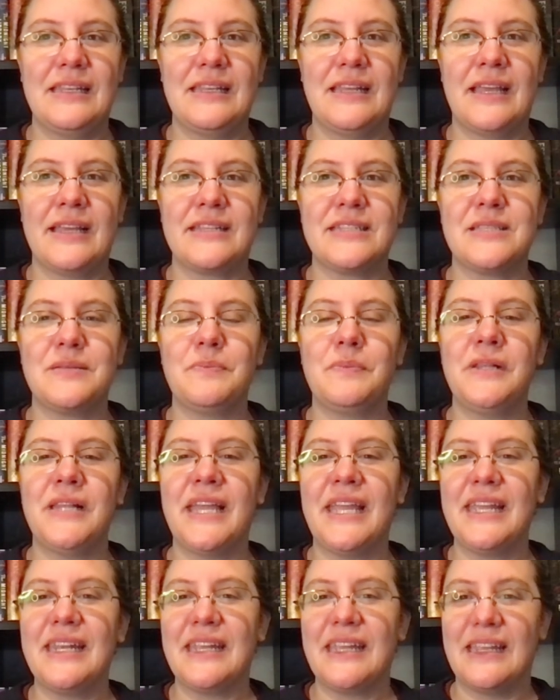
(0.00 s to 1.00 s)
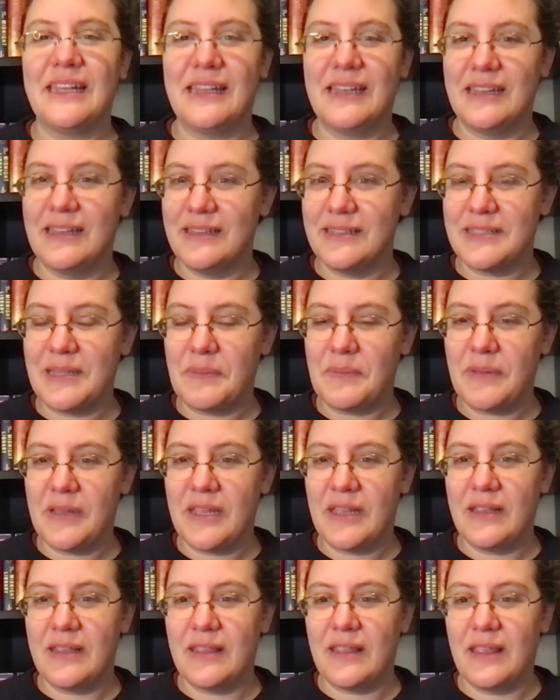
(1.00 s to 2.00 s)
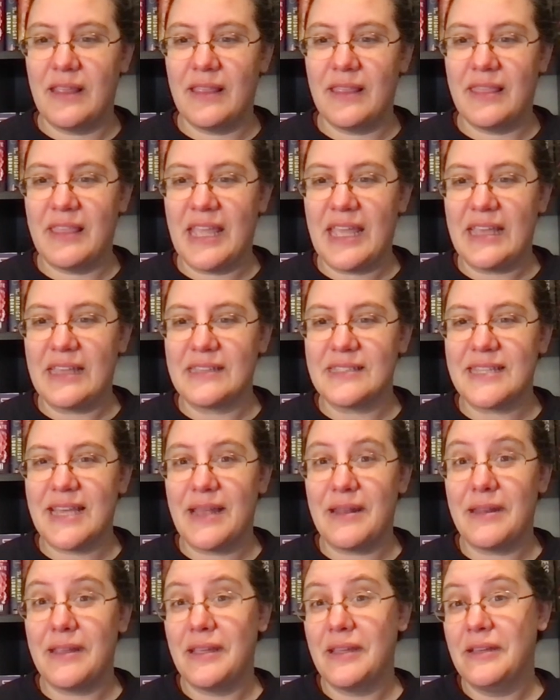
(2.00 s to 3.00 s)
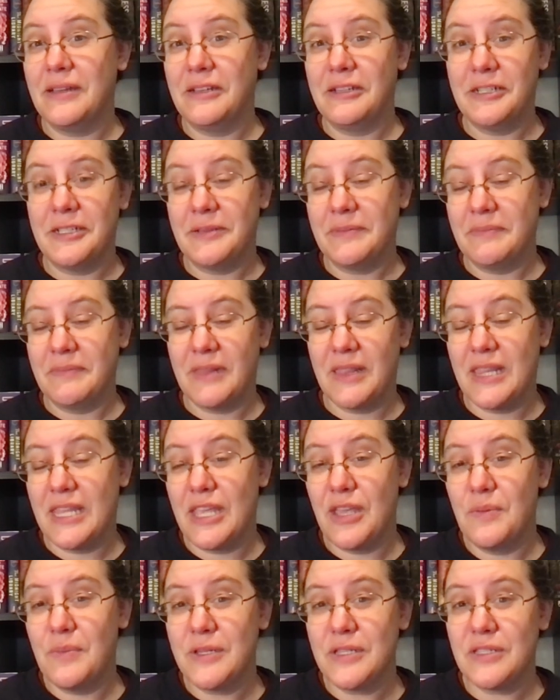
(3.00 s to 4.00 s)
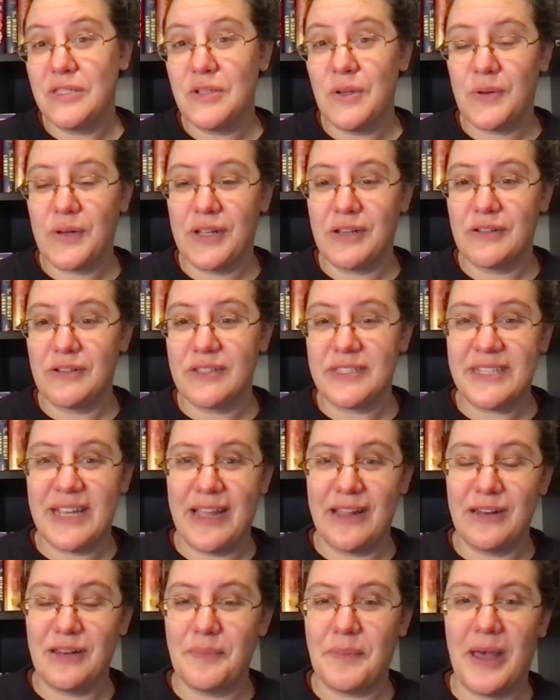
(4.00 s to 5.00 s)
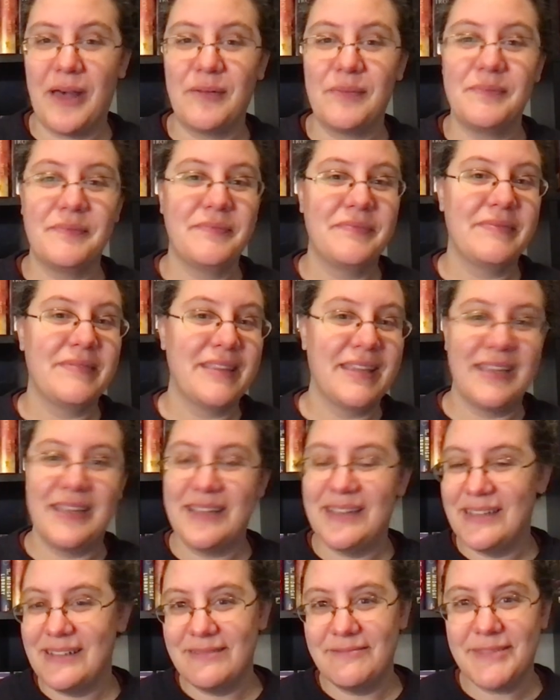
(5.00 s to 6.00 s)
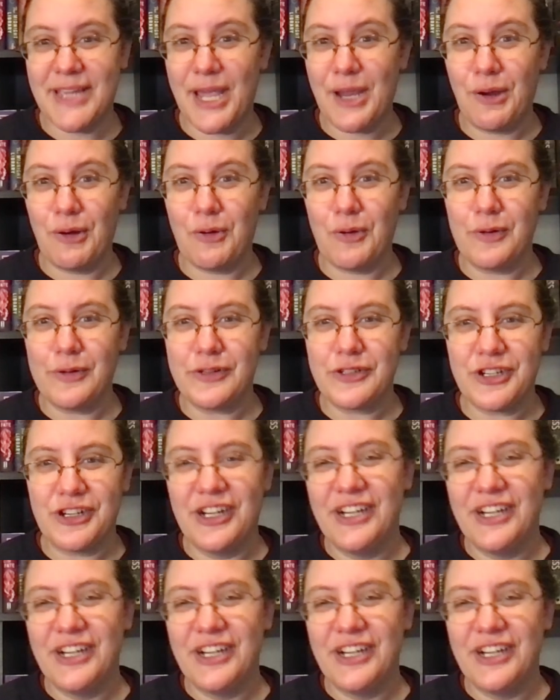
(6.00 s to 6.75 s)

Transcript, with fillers: explaining some things that the humans don't understand about tiger culture.